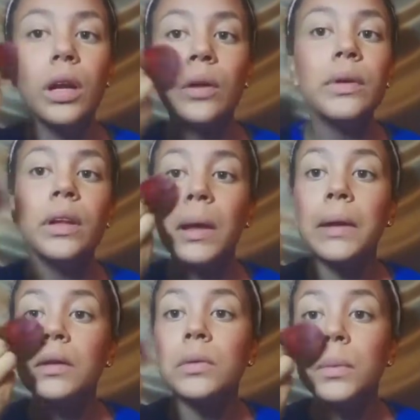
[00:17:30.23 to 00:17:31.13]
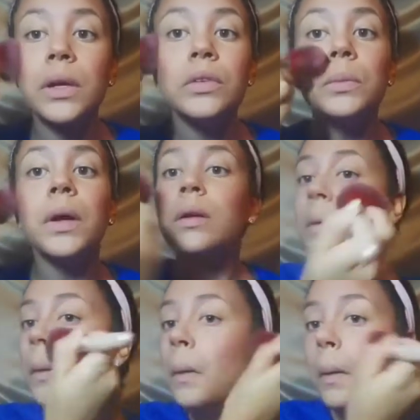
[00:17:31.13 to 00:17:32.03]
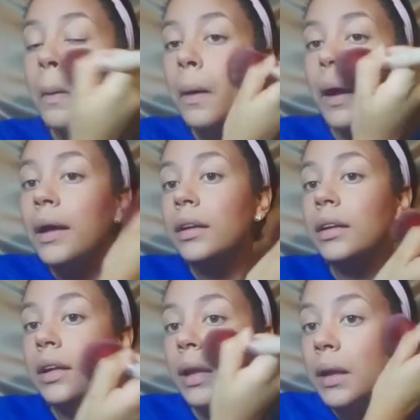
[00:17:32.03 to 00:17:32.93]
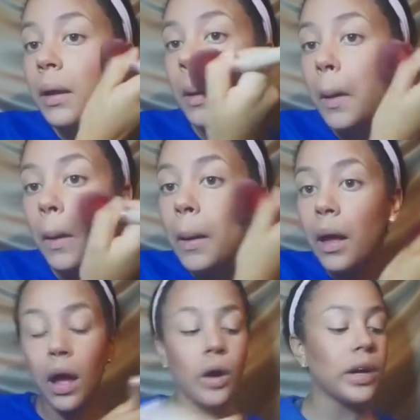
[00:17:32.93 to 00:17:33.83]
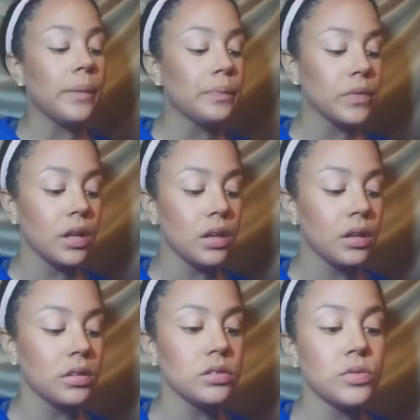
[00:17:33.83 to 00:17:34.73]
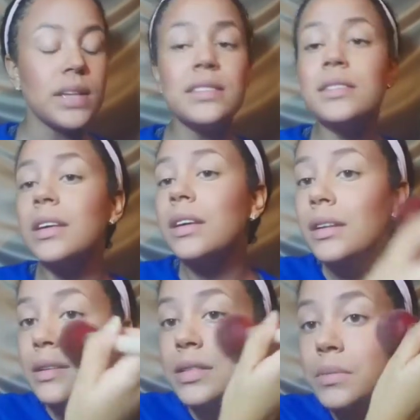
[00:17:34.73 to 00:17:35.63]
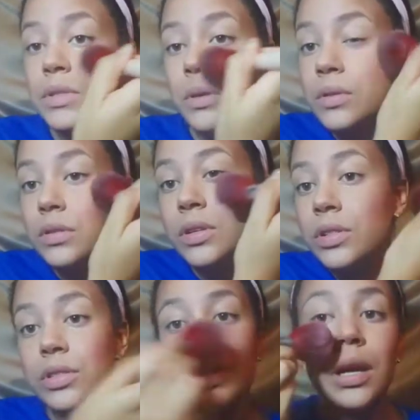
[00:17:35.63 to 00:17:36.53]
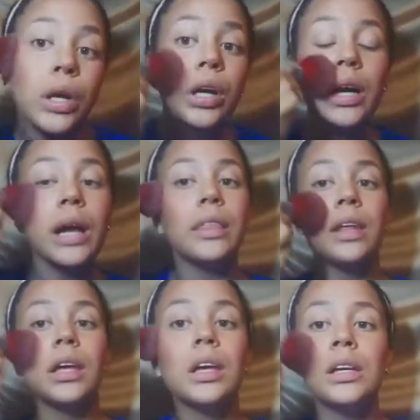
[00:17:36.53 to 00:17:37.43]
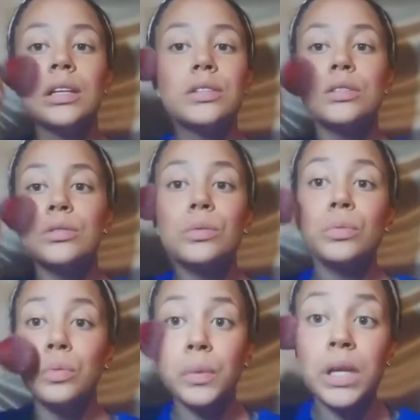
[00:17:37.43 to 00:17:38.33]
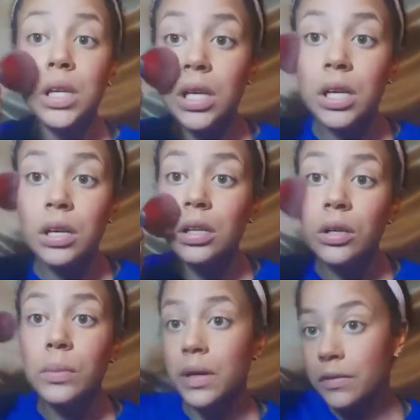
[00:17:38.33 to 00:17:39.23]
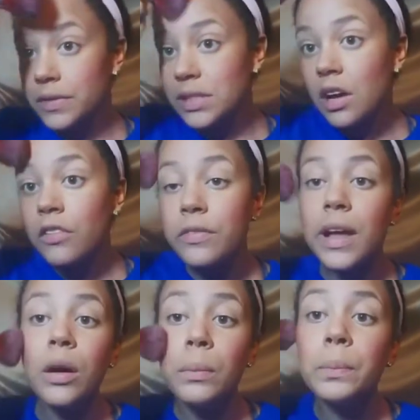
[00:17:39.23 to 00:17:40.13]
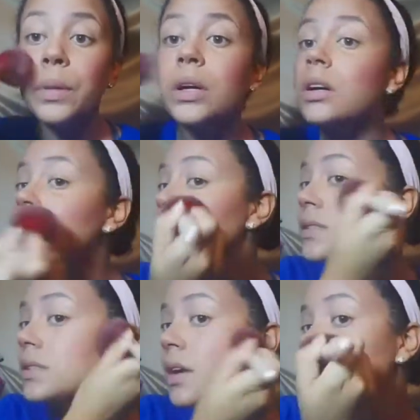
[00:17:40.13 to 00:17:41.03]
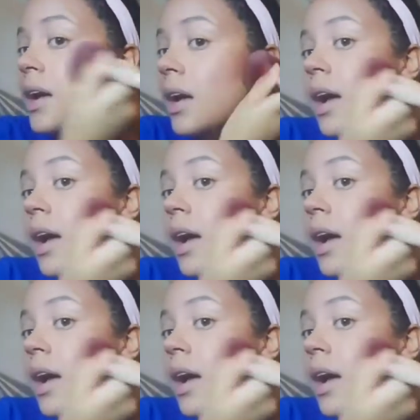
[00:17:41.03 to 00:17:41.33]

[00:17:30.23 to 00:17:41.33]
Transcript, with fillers: And I really like this brush, but honey. Okay. So I just think he needs some soul searching. I think he needs to read a little bit of self-help books.